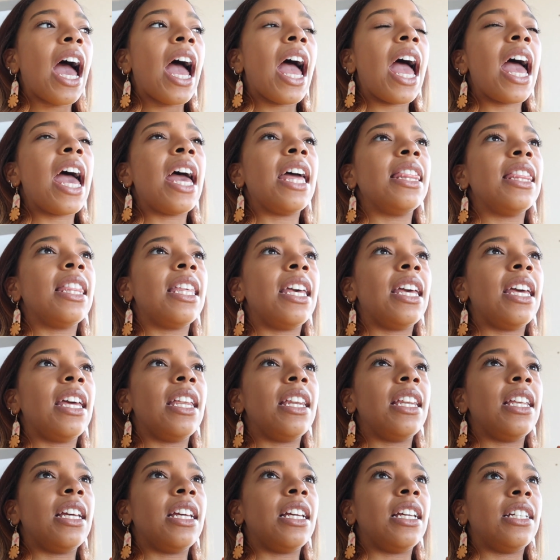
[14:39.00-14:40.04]
and
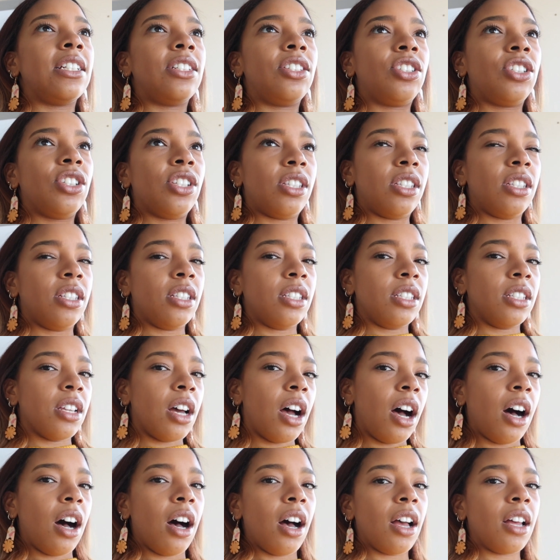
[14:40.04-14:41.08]
then it's just
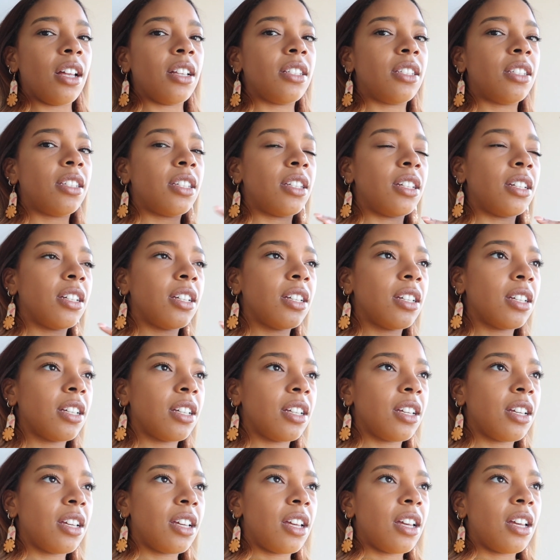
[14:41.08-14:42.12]
not
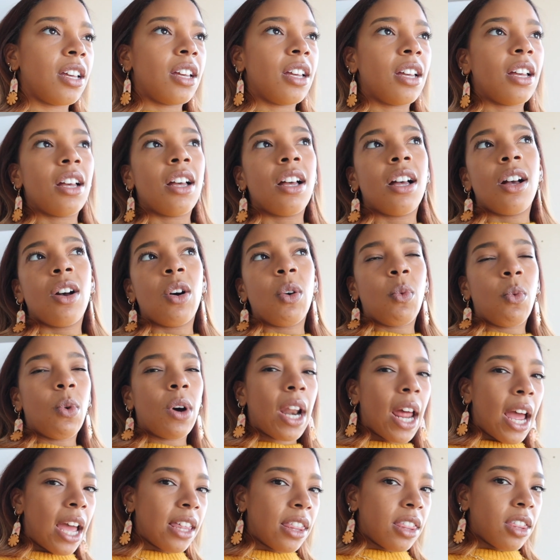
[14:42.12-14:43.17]

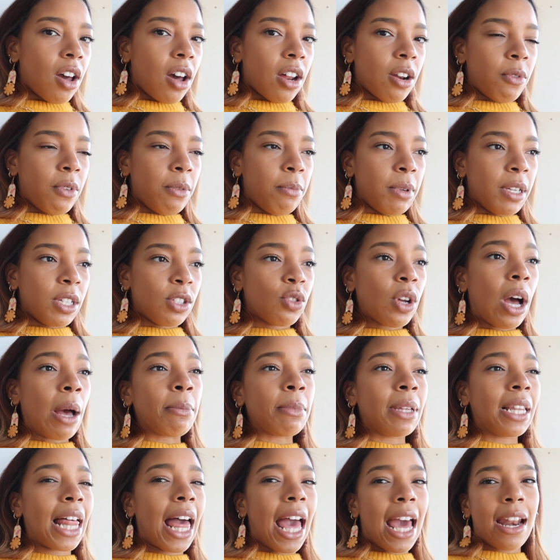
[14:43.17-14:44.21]
what I thought it would be. So
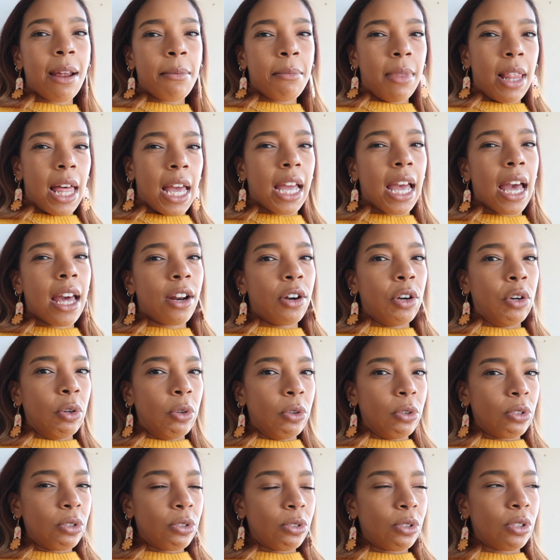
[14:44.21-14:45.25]
I'm glad I'm like at a
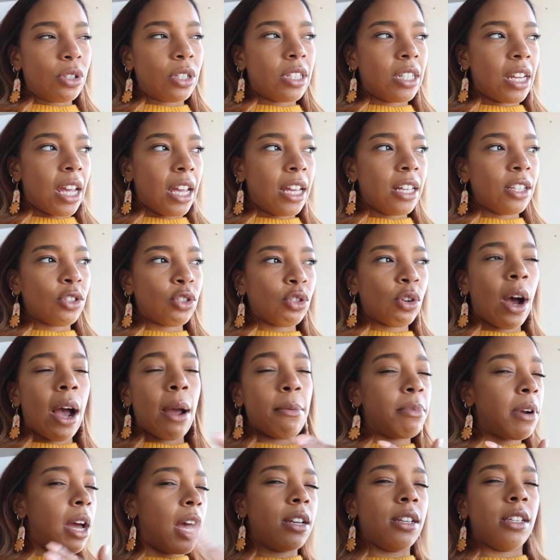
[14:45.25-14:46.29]
neutral state, so
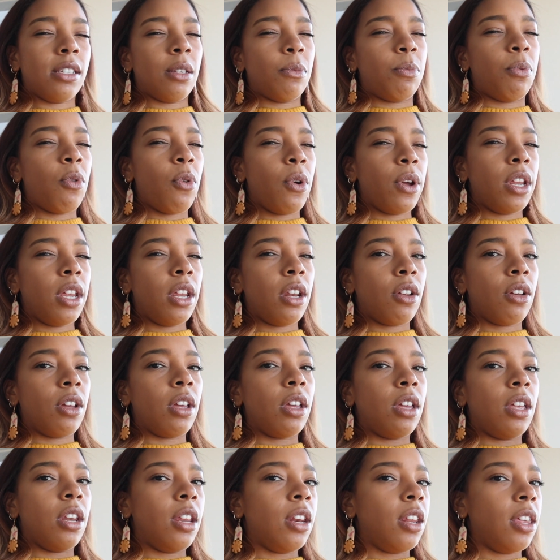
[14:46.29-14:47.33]
I'm not disappointed
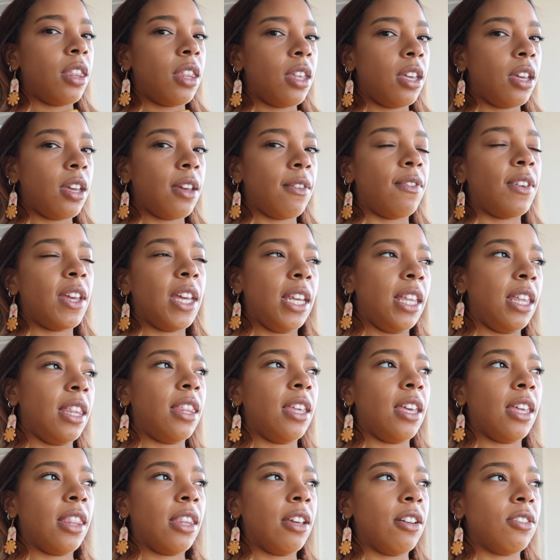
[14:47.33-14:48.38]
in anything. If
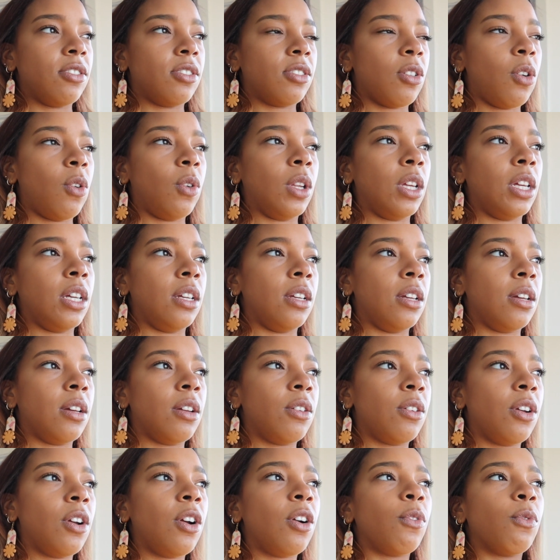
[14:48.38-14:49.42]
anything, there's only
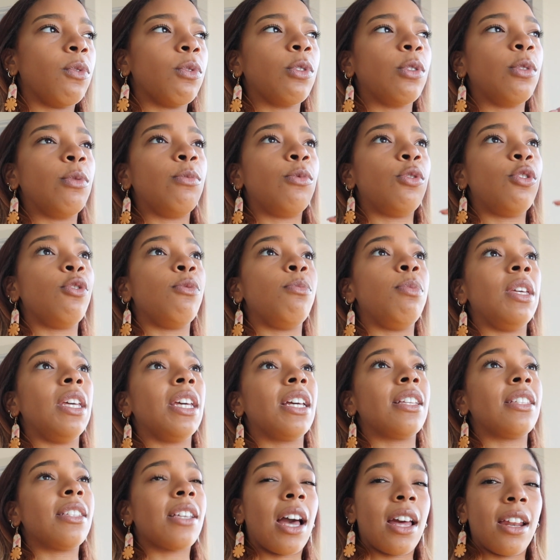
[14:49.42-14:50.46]
room to be
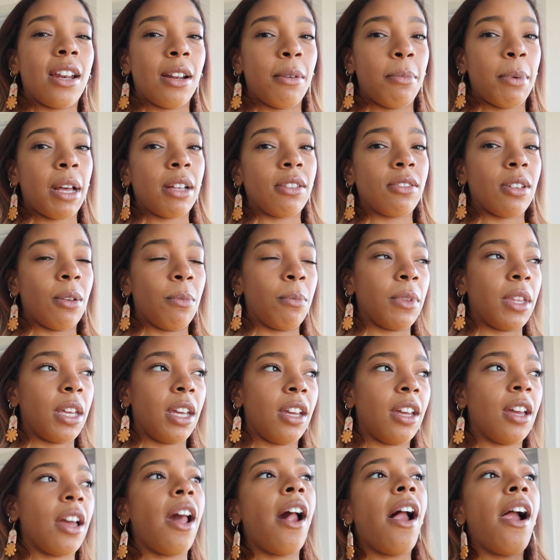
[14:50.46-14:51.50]
excited about
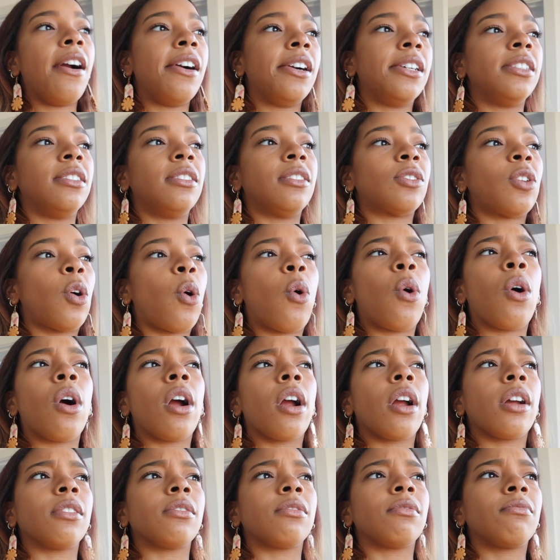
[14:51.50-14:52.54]
something.
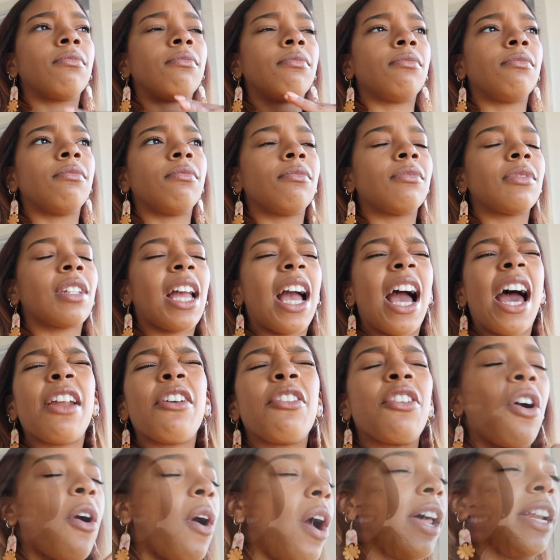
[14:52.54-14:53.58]
Or I
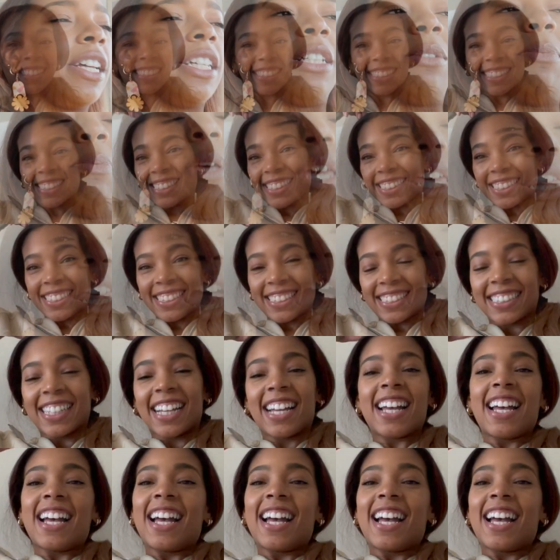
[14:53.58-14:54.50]
don't know how to explain that.